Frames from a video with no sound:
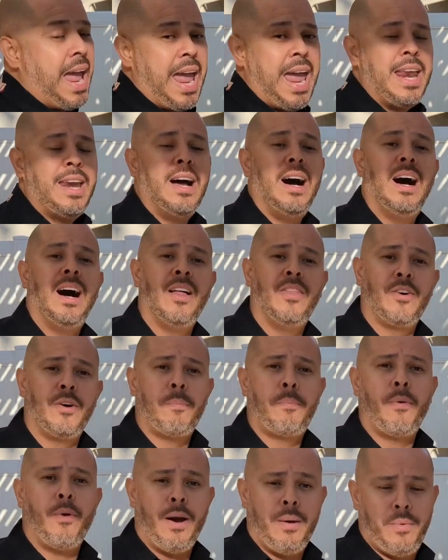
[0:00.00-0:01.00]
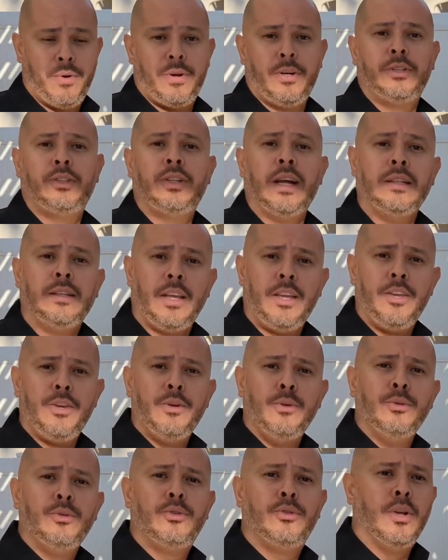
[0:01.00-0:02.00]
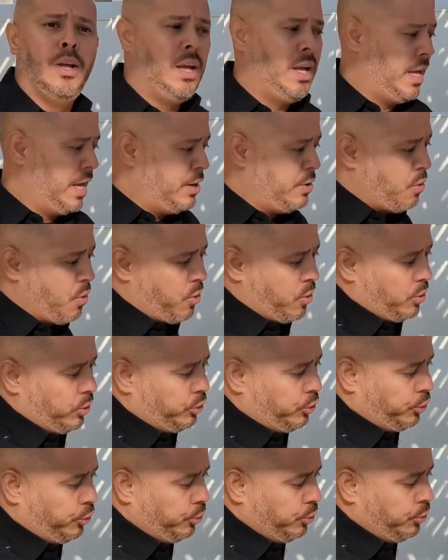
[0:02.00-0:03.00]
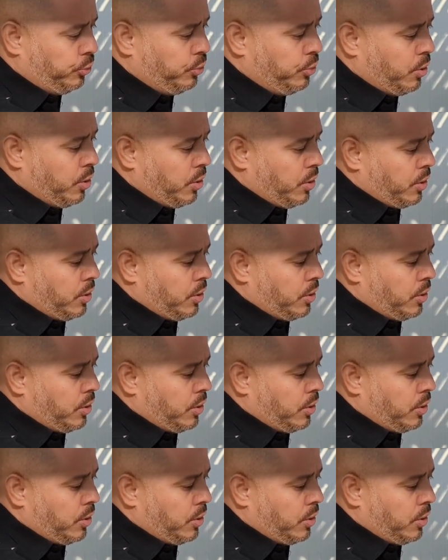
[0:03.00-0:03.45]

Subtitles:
and other parameters that they use in order to